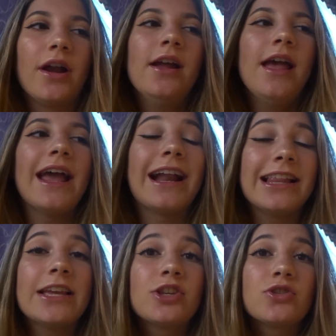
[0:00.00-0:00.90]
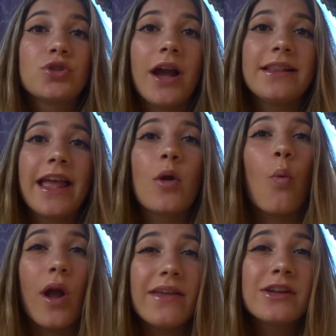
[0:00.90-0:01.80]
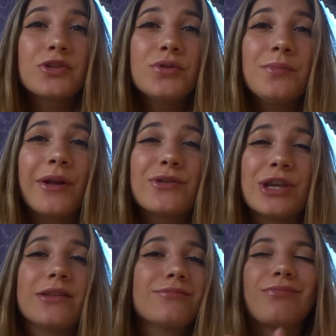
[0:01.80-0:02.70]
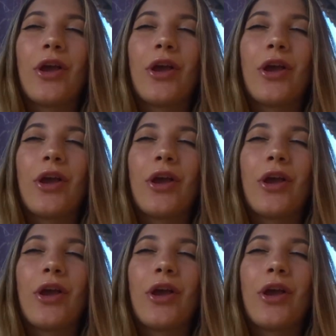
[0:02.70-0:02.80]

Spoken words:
and I like tried like waving to him, but I was like,